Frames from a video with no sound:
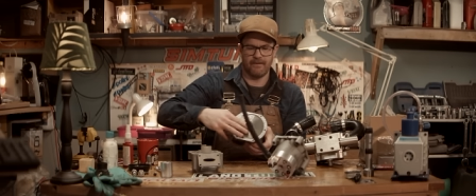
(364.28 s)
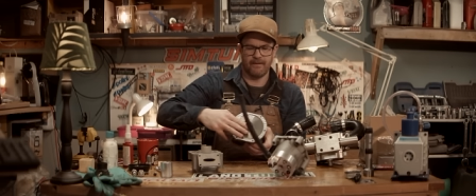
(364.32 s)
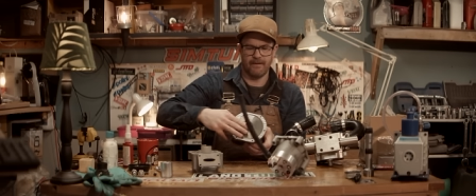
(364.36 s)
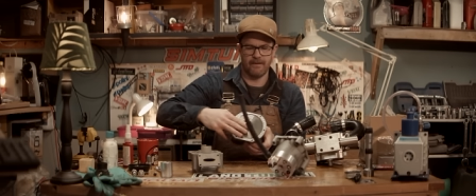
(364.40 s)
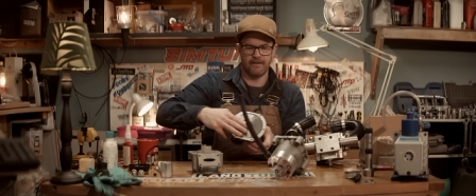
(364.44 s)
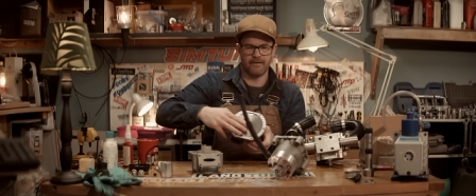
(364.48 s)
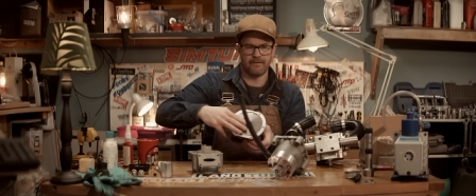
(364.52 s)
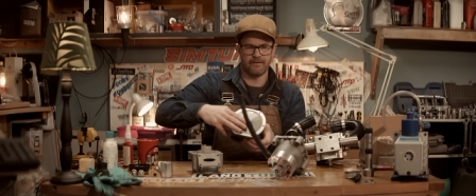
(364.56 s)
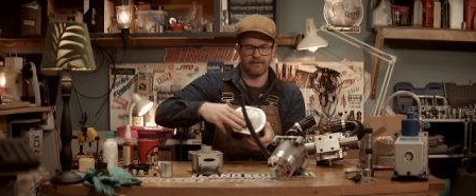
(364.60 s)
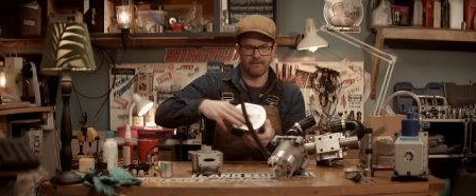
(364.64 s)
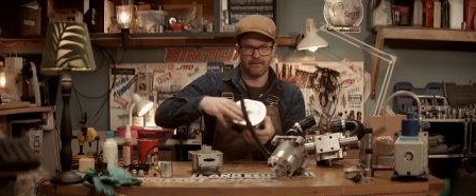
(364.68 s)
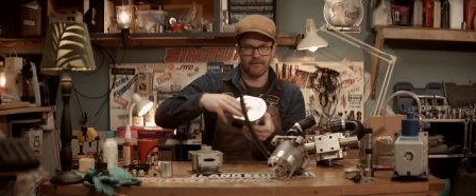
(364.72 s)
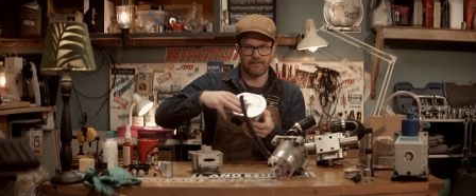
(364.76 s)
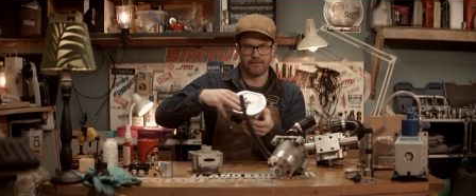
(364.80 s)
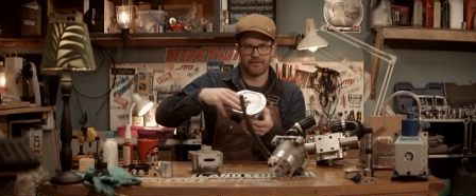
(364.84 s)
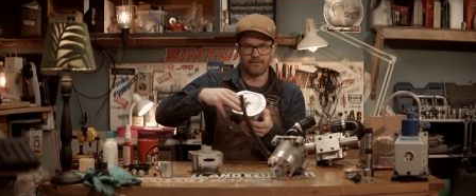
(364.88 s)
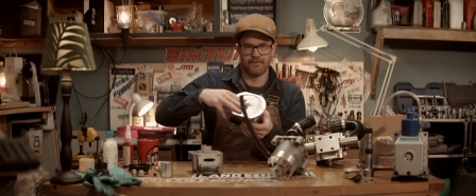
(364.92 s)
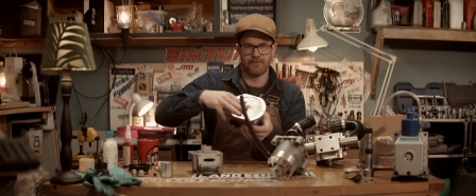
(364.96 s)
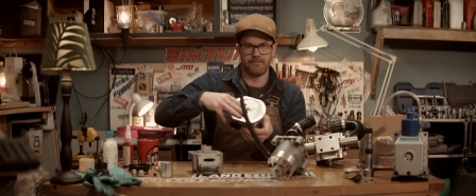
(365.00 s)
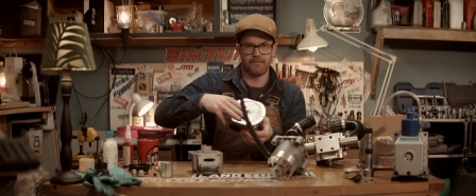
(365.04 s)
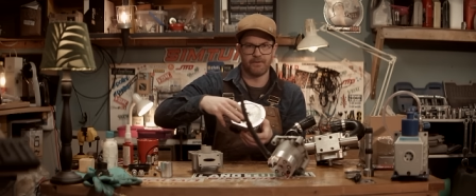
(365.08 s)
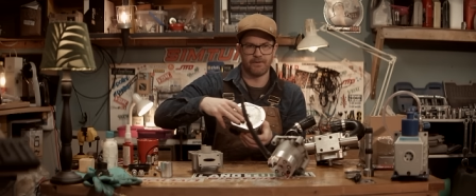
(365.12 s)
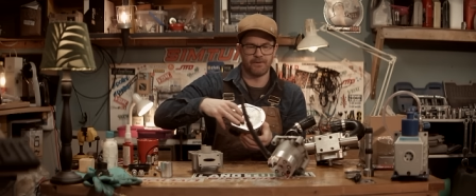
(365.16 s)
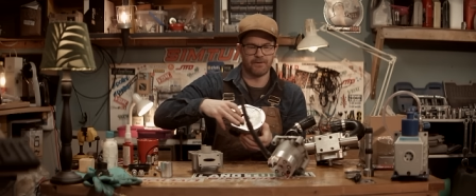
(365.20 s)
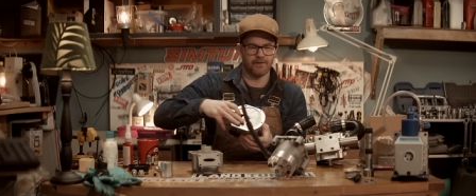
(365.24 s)
and a
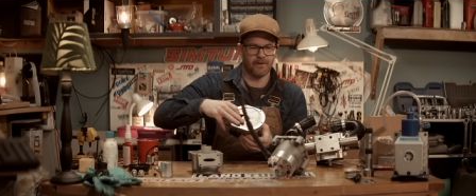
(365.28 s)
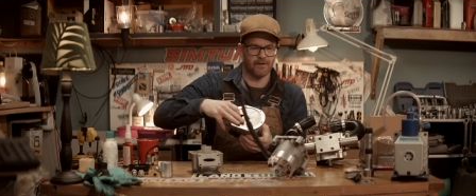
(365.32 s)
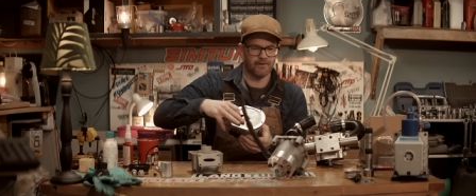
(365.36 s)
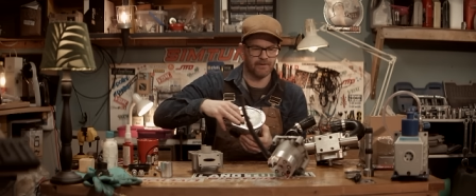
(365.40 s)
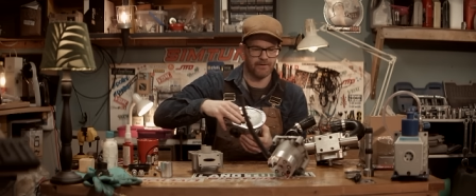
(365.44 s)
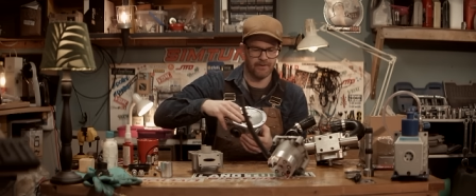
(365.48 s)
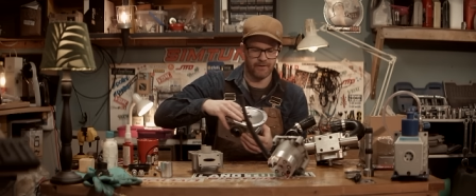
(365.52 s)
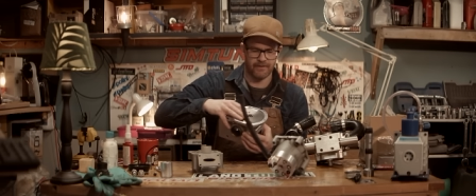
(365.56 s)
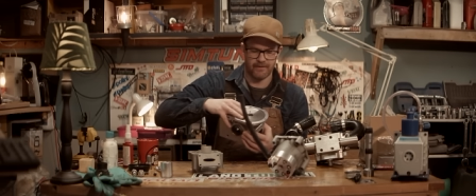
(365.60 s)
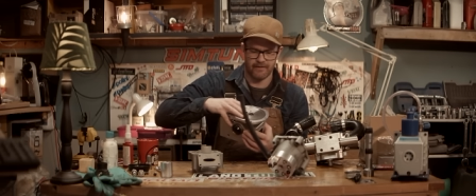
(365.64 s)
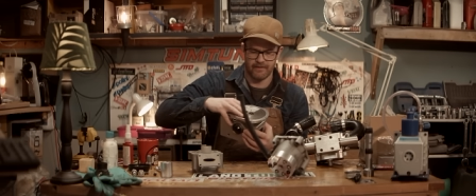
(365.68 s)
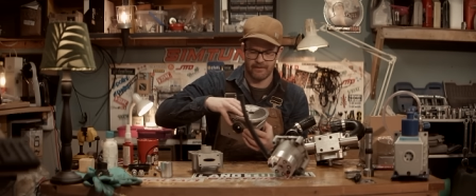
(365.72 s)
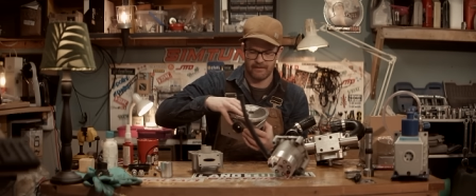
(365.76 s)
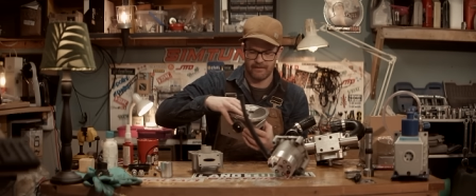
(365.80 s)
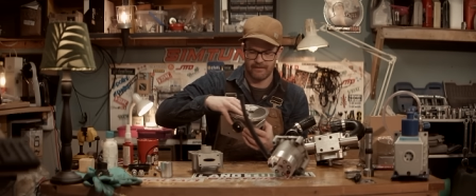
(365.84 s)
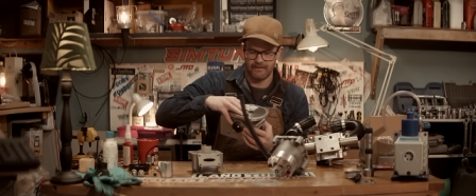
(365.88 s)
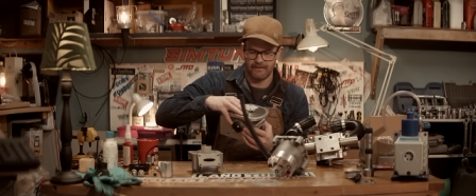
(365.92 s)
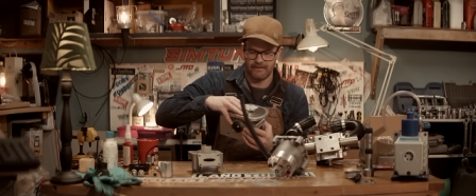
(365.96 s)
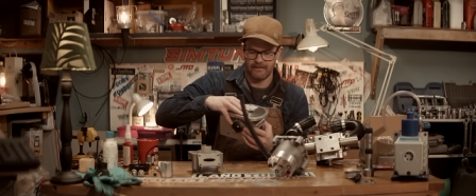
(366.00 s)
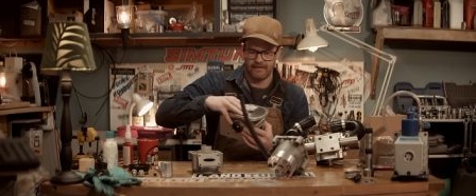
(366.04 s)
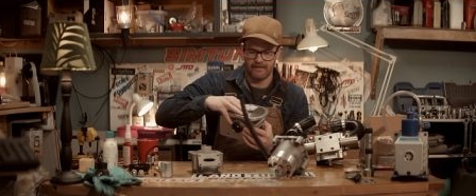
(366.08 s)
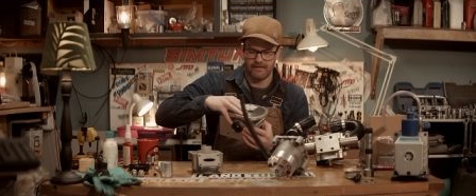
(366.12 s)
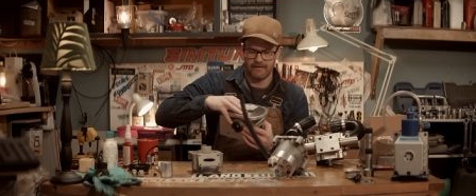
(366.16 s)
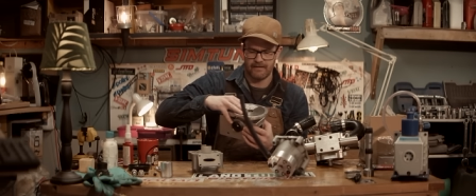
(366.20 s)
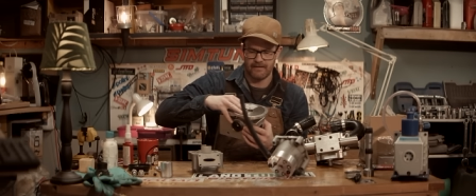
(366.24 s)
supercharger
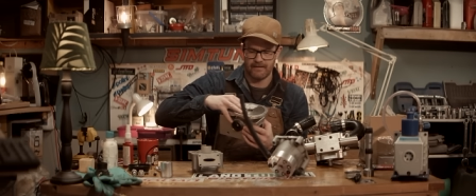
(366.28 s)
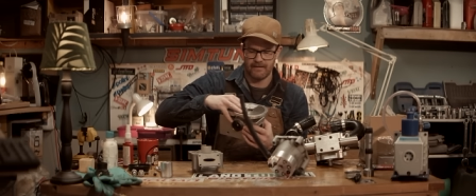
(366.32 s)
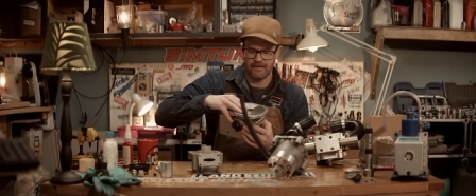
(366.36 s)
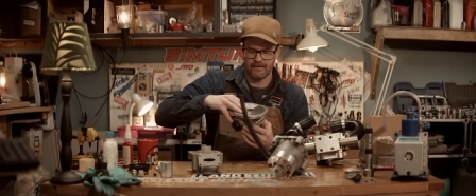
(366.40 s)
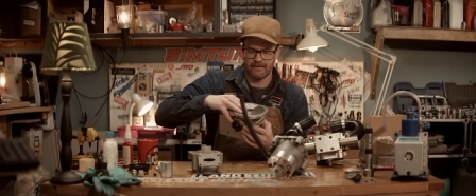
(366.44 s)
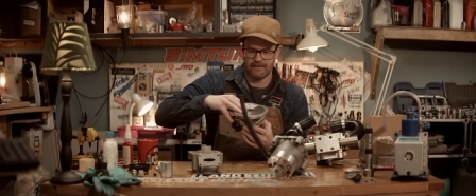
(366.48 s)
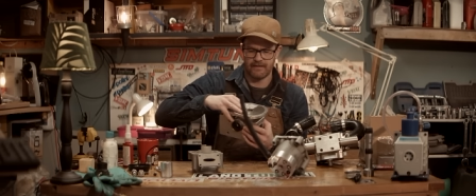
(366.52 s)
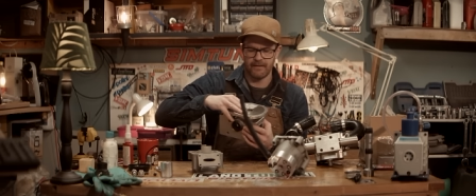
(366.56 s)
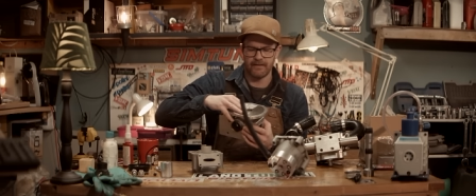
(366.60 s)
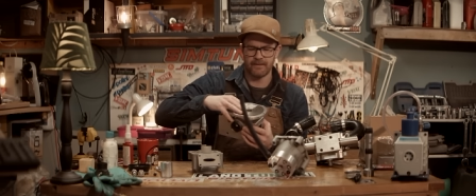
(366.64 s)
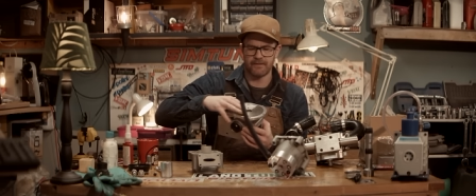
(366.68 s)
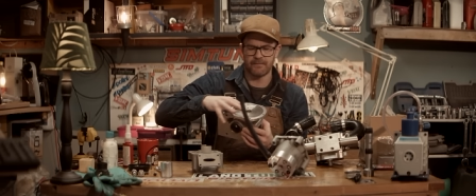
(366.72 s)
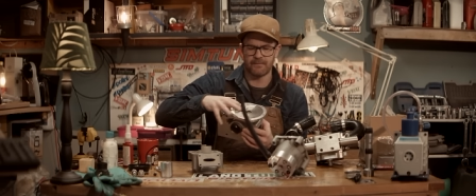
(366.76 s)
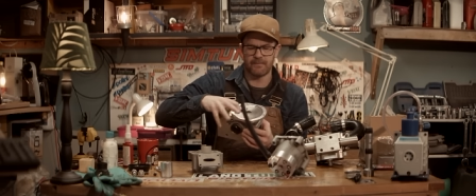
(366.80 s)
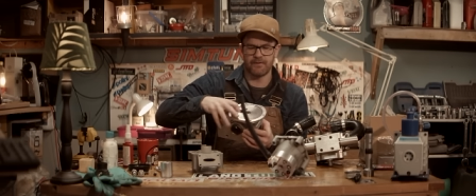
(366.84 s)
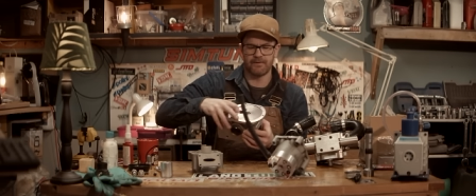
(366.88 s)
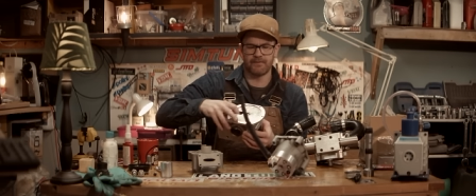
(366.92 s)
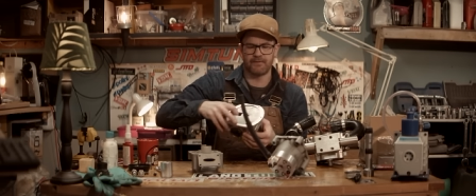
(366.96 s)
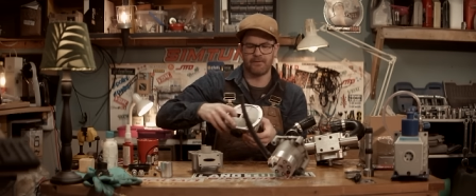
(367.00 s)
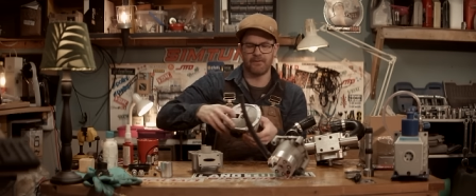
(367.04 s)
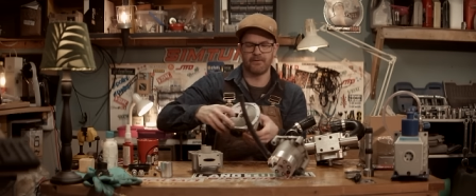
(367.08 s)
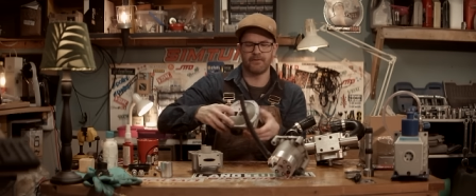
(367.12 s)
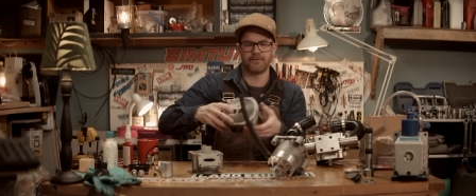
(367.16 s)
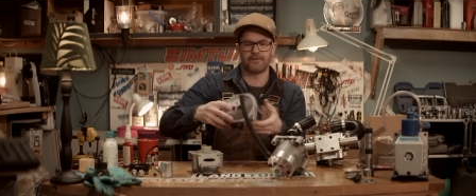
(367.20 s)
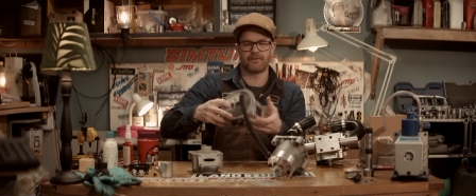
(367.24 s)
and this
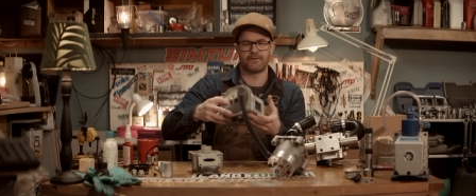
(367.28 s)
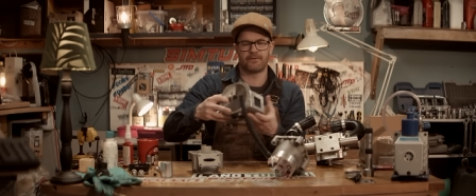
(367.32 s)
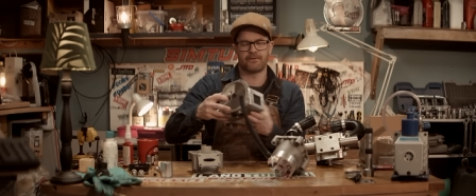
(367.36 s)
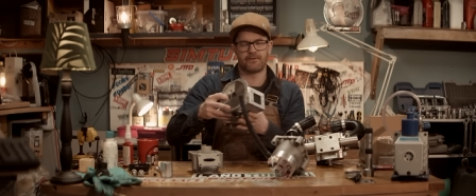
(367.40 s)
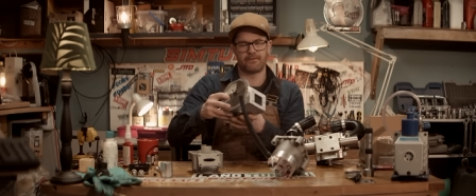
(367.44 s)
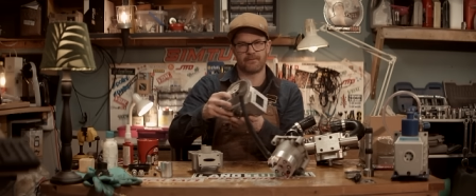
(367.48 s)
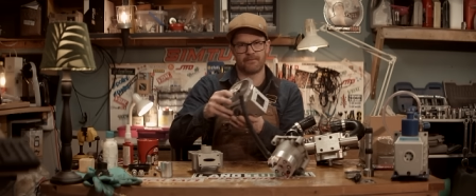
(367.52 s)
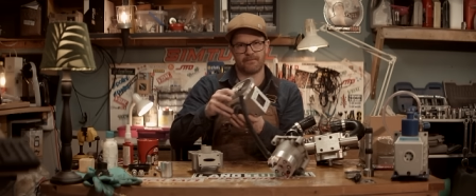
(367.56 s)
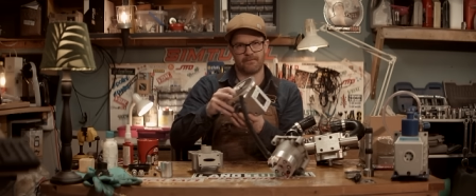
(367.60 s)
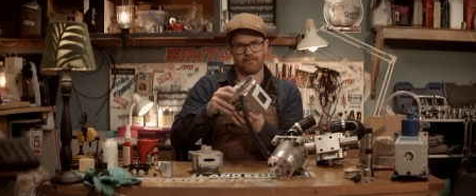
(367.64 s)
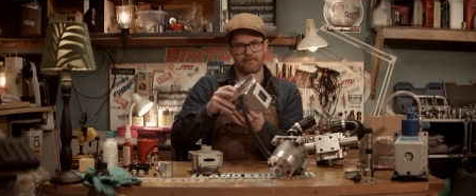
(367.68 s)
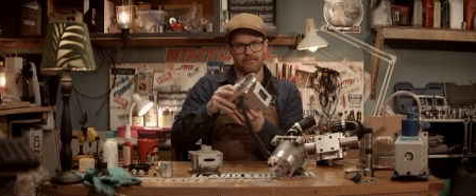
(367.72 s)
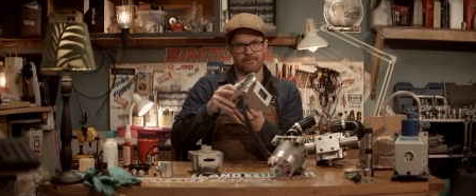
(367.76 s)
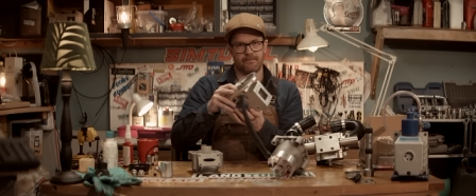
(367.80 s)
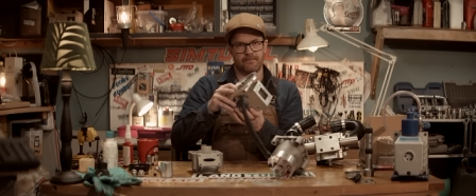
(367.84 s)
produced